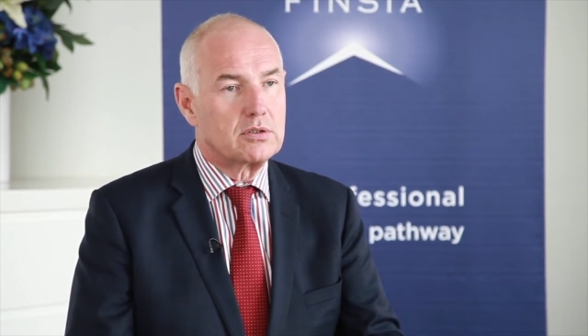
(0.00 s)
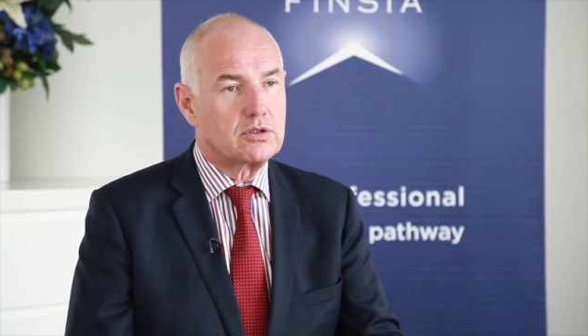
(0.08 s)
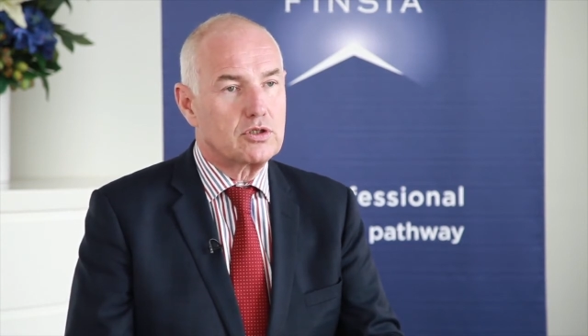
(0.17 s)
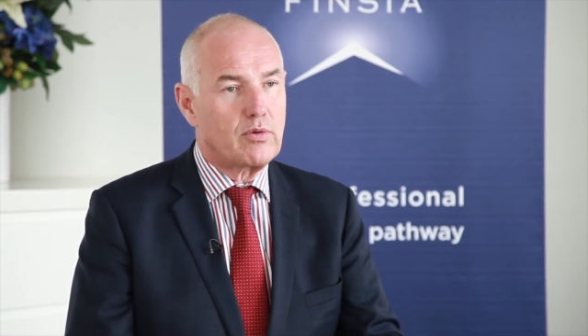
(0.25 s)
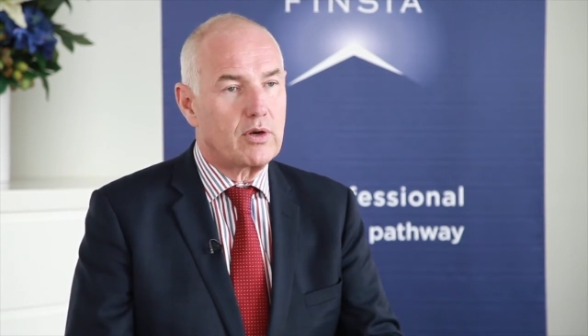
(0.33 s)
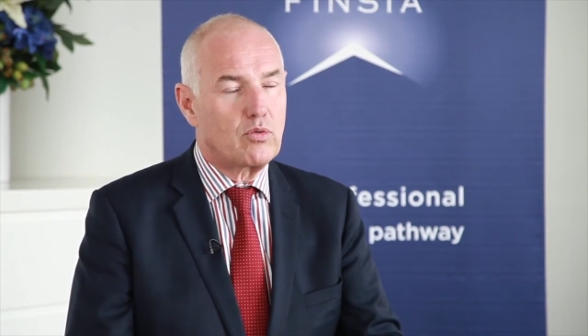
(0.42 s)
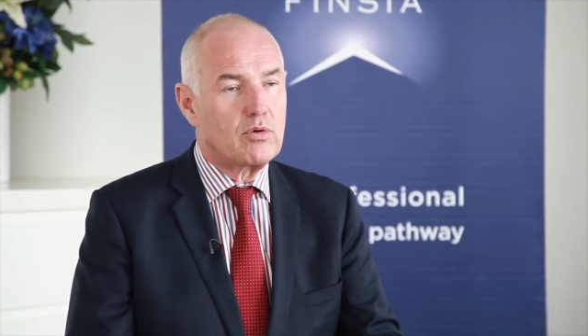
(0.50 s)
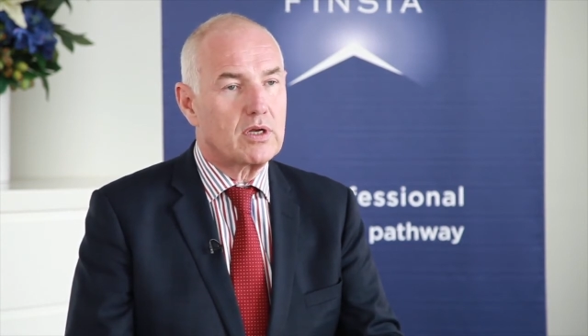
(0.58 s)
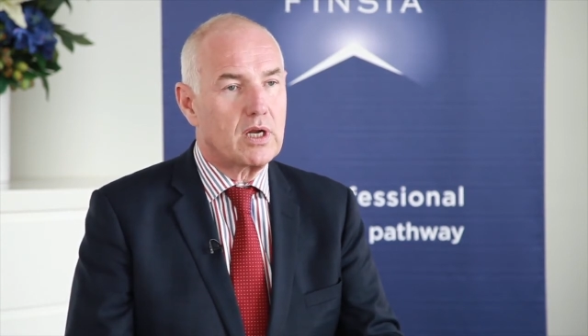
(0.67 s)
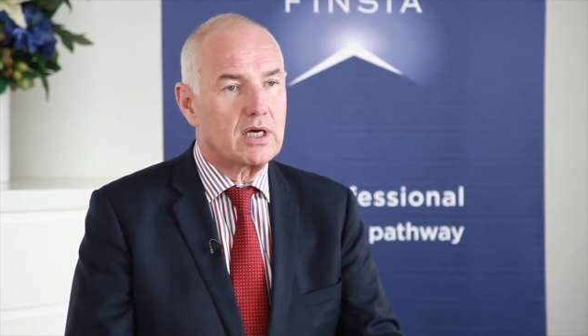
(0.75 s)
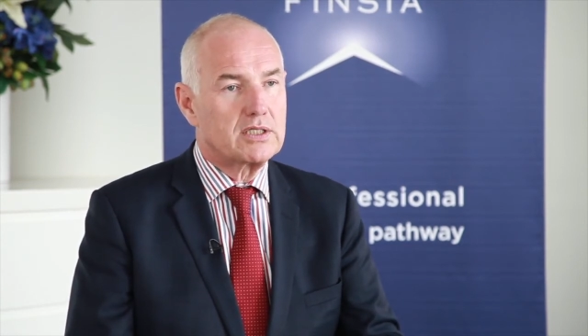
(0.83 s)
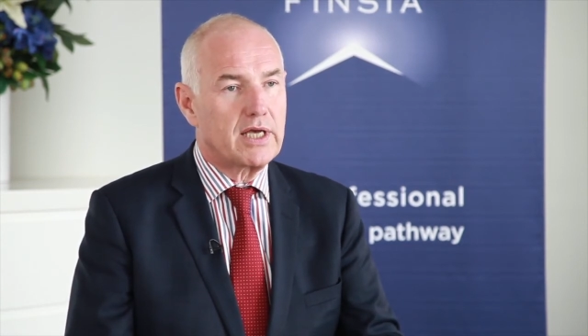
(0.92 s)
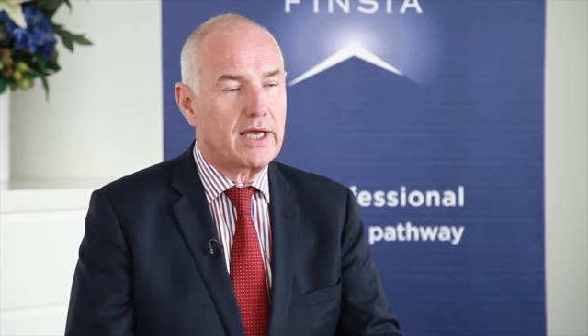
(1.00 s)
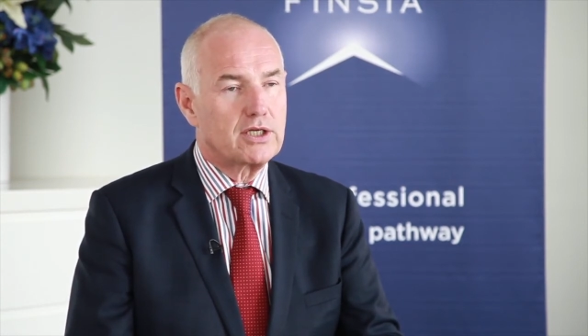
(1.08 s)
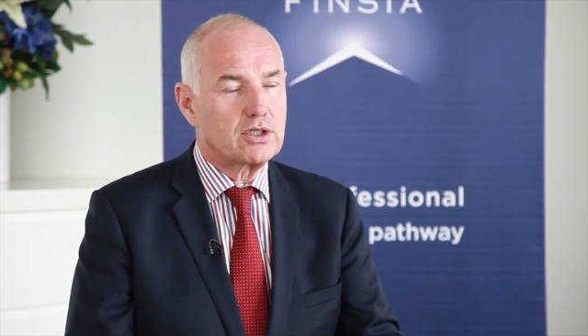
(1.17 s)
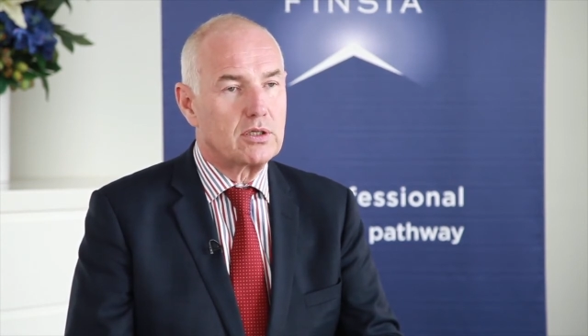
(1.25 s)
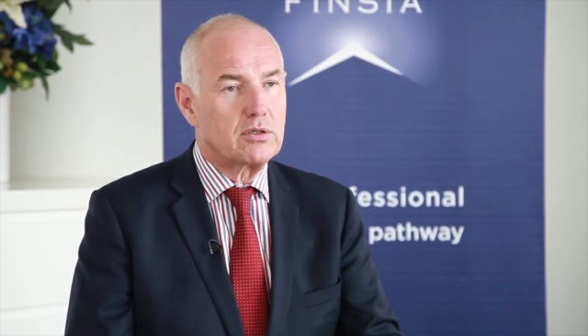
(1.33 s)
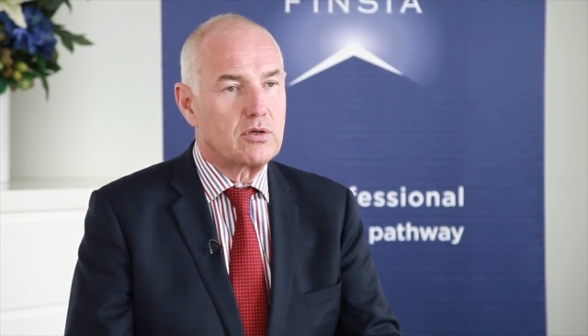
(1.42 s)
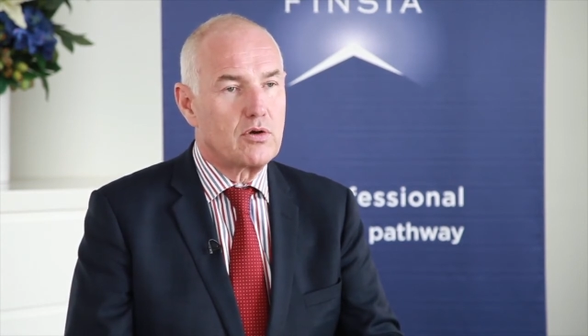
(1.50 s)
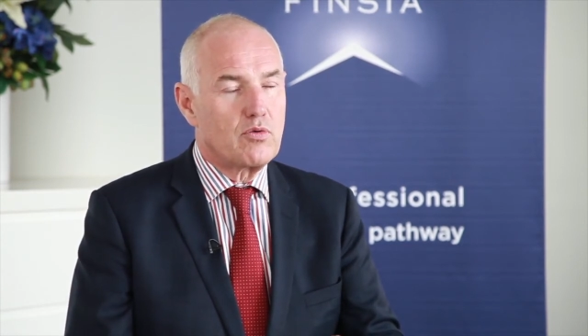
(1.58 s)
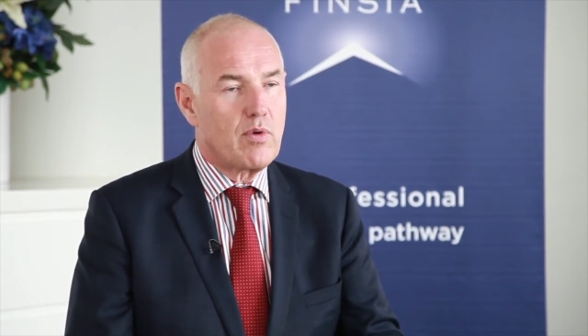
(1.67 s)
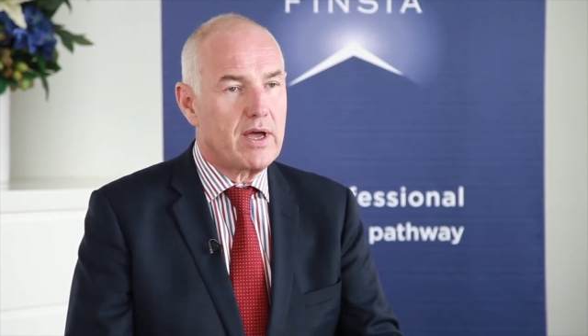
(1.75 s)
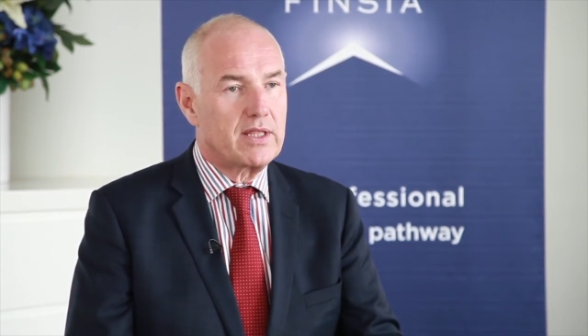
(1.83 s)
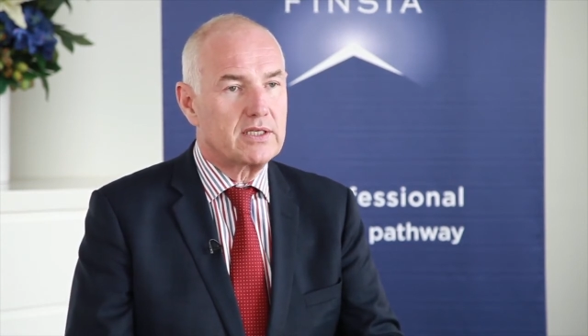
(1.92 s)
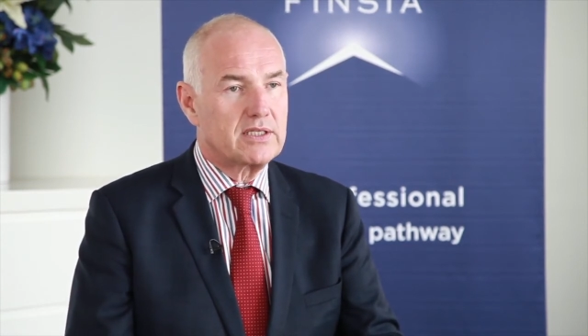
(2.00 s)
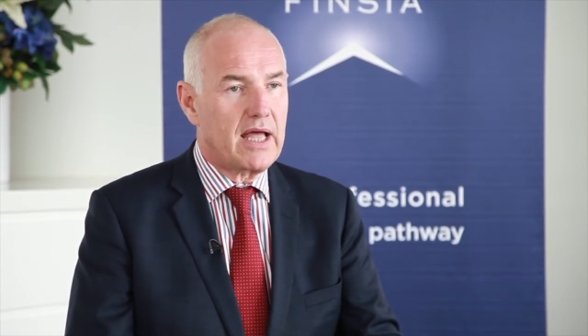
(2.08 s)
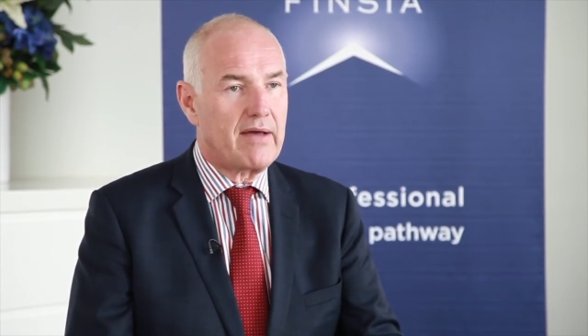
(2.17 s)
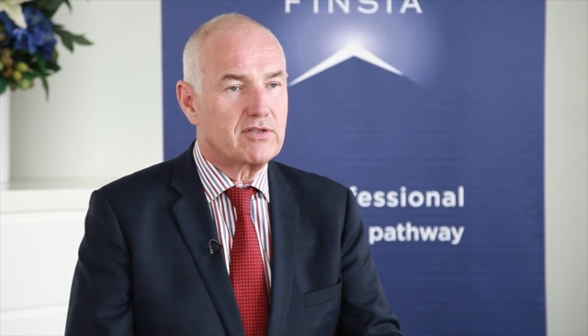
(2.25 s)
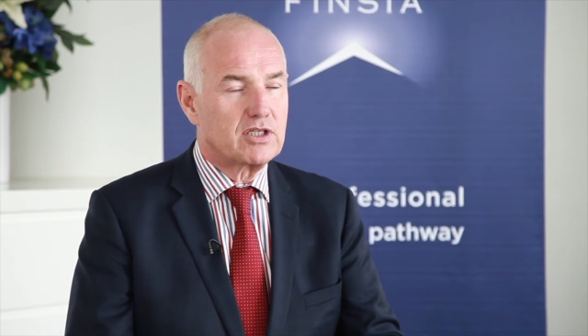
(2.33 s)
to an organisation where the staff